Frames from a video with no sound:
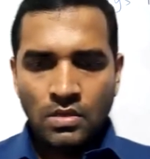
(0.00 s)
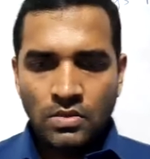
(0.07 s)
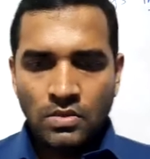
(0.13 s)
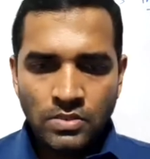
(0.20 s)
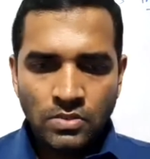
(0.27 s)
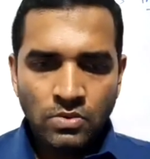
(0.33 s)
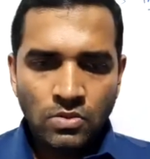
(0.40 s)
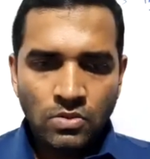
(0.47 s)

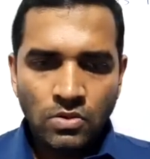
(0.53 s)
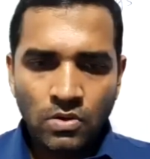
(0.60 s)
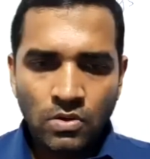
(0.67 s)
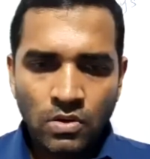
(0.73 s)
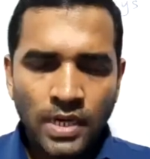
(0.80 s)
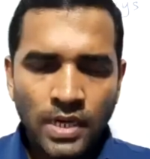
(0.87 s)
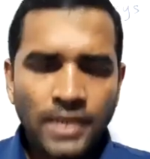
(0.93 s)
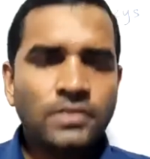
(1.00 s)

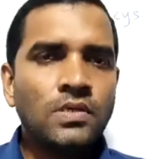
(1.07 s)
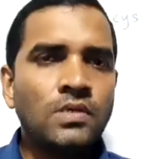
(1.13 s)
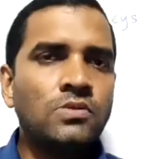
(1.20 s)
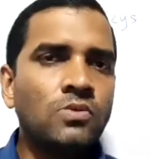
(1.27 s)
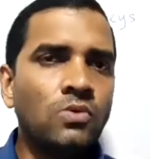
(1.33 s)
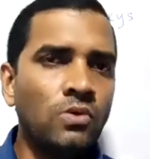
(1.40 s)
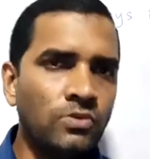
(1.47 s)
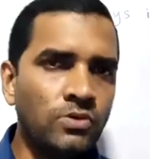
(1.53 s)
So as I
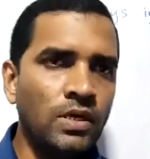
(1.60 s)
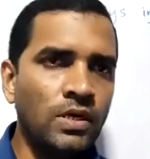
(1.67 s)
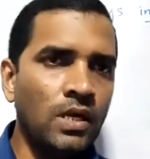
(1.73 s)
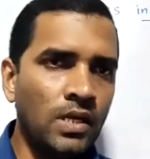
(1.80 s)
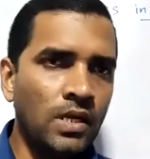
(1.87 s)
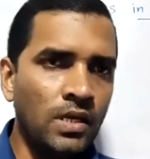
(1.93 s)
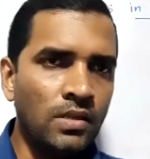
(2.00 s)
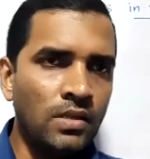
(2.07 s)
told you
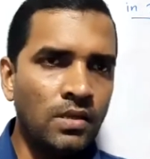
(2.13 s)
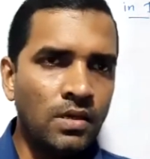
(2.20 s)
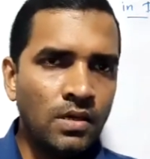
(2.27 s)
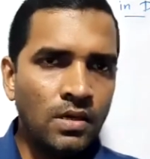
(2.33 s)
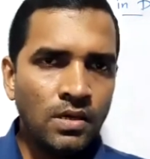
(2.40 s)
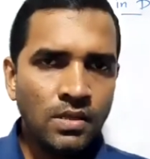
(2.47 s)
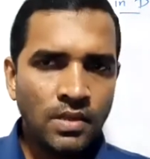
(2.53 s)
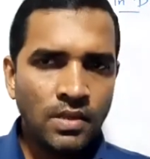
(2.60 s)
earlier
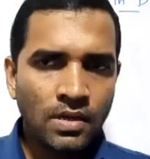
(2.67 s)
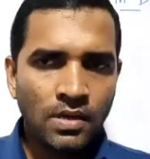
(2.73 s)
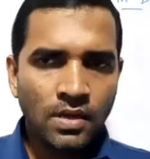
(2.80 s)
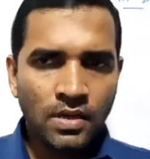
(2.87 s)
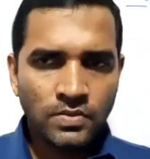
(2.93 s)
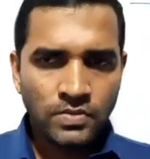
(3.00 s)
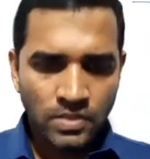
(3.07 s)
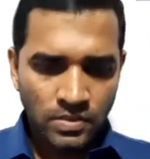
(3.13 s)
in the
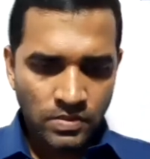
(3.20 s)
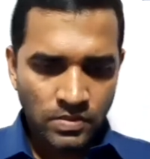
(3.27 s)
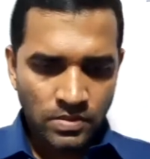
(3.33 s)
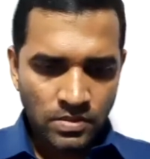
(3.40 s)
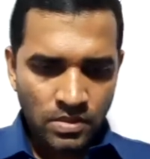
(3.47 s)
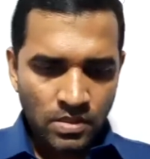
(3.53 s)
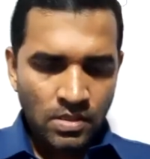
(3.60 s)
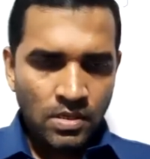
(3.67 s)
classes,
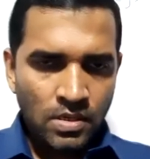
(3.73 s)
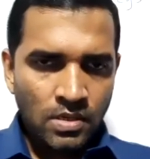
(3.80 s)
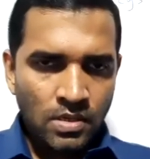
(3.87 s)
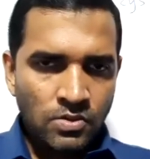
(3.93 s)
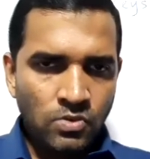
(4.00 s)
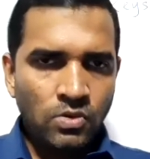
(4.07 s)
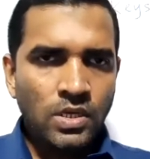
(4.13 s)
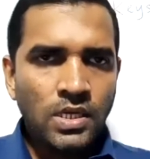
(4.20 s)

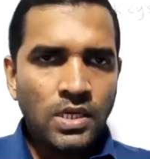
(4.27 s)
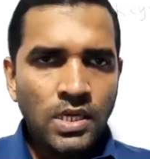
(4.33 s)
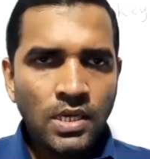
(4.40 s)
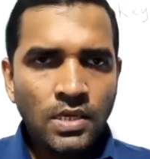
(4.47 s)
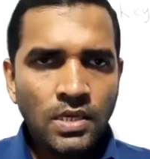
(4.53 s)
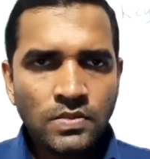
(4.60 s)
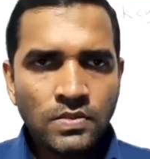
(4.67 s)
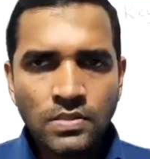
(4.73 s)
you know,
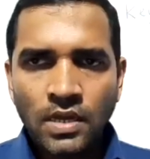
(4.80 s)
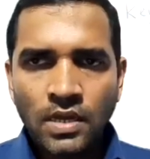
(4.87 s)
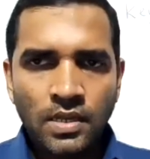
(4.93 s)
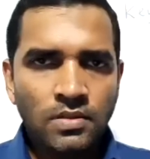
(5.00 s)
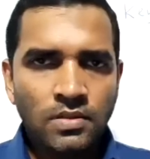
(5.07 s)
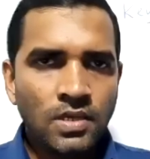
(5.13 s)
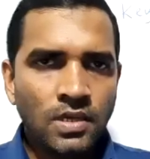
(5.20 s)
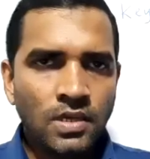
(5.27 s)
keys are
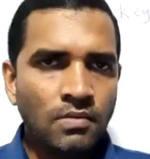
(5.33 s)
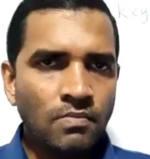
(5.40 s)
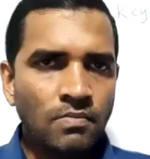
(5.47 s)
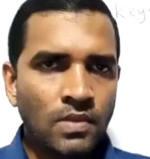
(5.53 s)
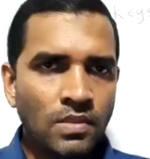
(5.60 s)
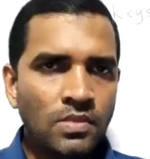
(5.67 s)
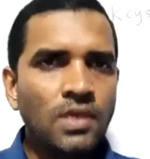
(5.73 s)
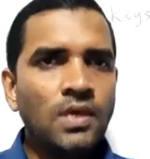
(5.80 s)
nothing.
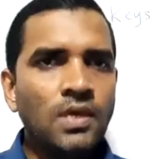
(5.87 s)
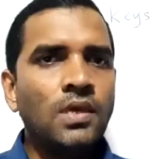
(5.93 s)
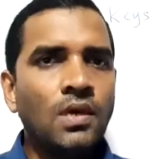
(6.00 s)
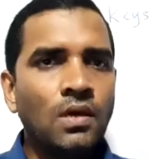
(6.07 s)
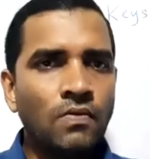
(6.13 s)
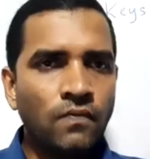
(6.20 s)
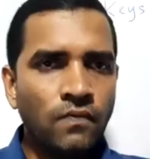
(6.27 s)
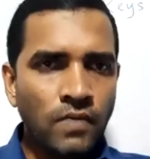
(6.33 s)
They
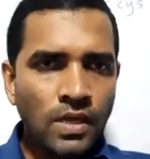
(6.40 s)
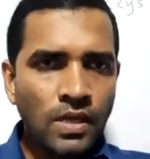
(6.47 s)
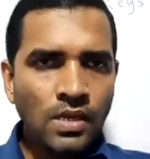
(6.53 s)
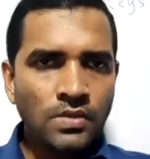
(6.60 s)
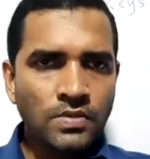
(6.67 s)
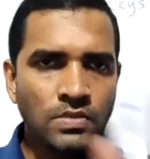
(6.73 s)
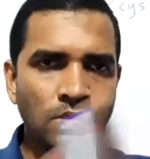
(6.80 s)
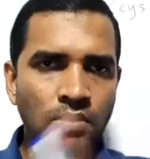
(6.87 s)
are
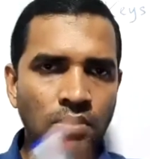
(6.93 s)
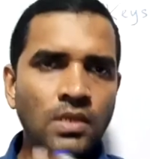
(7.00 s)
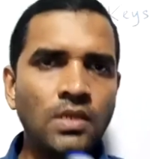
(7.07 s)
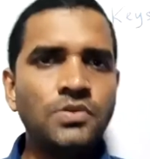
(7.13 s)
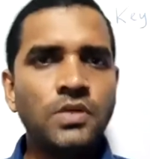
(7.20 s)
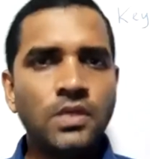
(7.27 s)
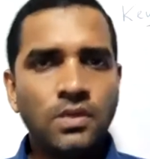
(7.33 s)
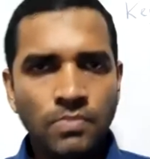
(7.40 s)
fields in a
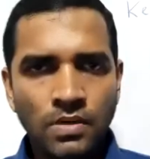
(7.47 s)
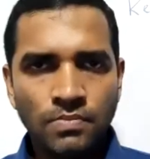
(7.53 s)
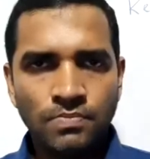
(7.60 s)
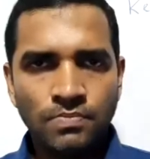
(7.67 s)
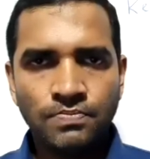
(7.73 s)
table.